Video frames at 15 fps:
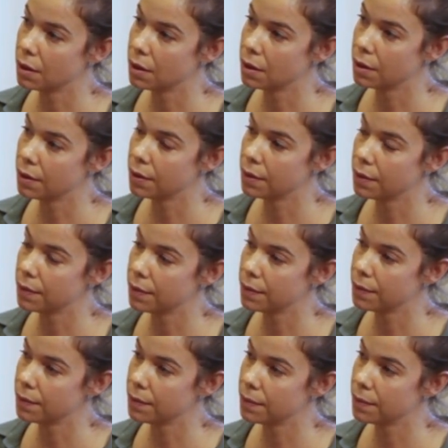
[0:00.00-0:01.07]

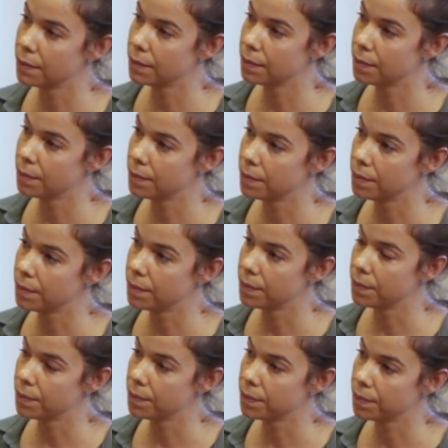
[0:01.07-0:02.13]

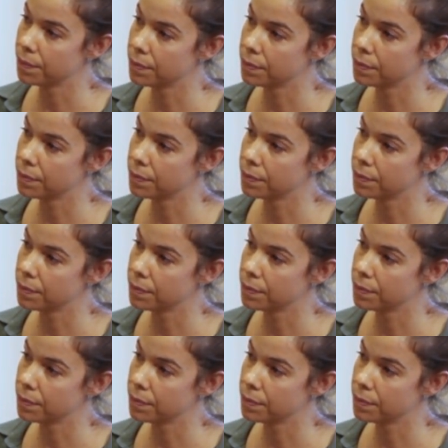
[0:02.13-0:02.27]
(not speaking)